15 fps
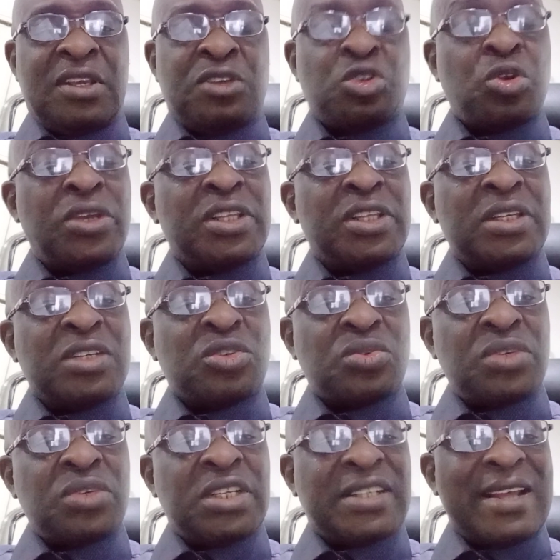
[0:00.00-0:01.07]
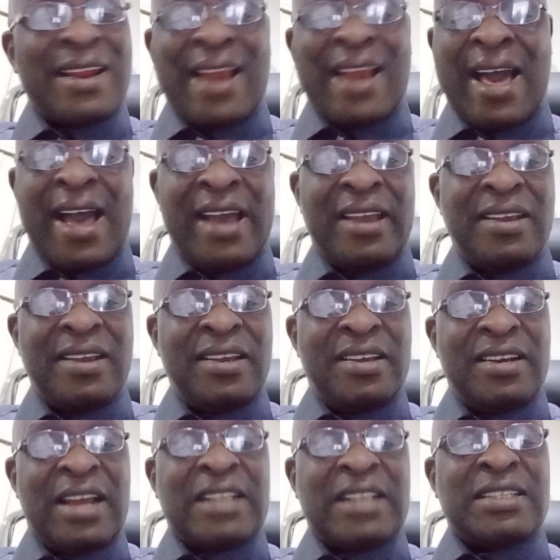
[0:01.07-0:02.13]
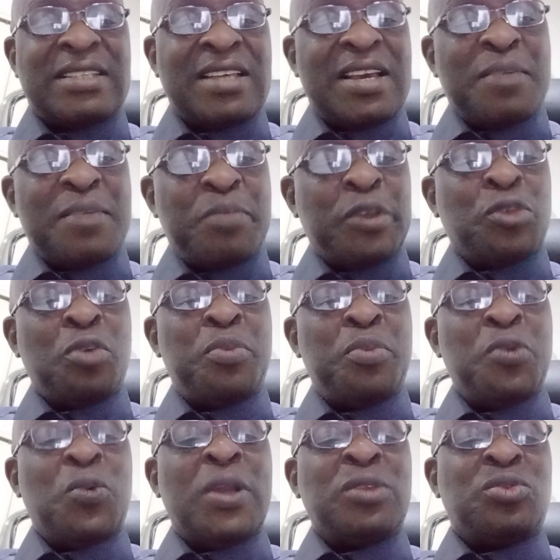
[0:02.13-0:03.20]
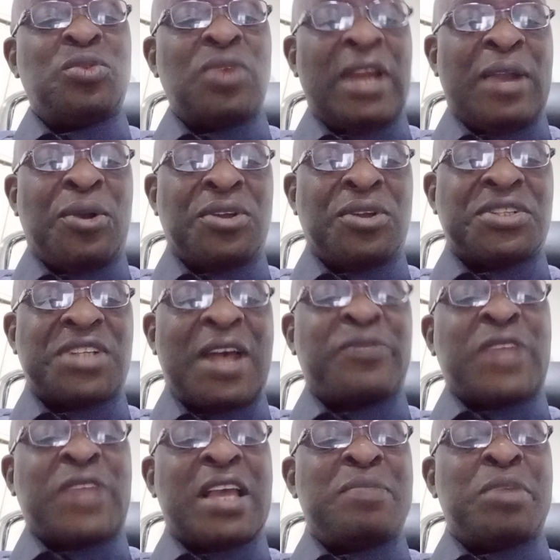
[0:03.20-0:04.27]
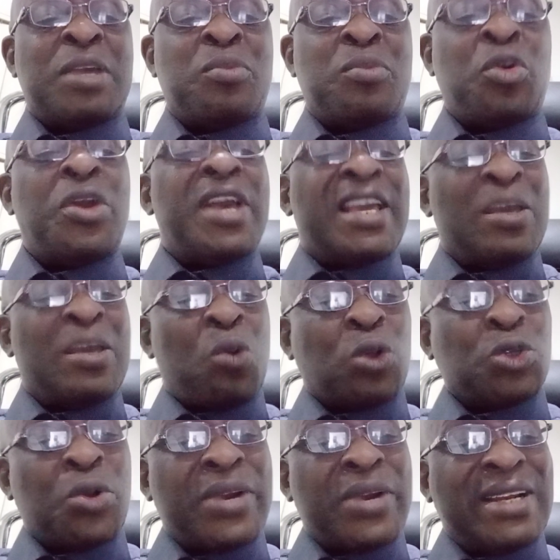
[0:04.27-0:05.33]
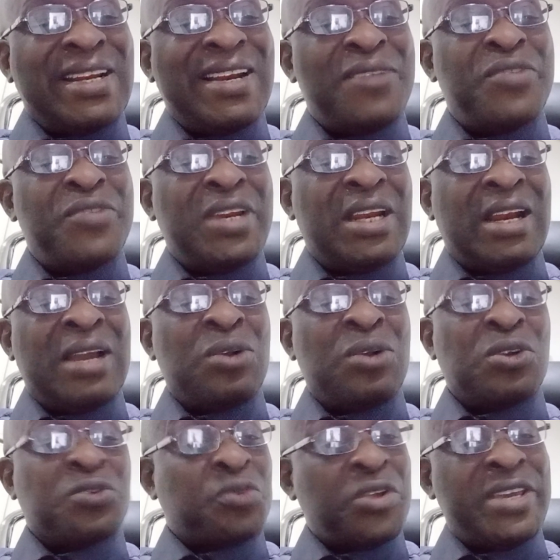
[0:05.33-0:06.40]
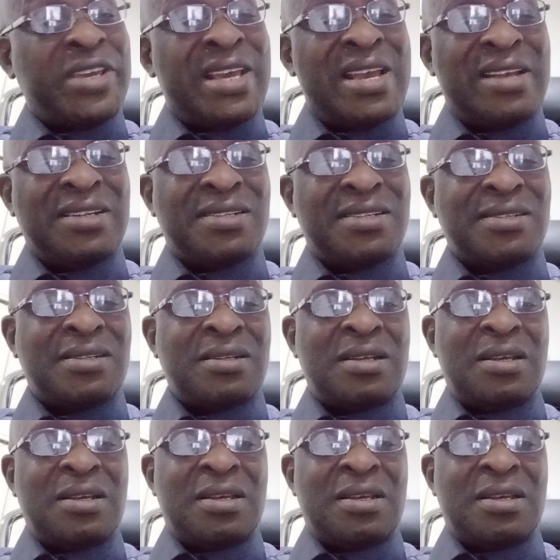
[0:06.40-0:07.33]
So it's a lie that Peter Obi went to Lagos after he became governor. He was already living in Lagos for years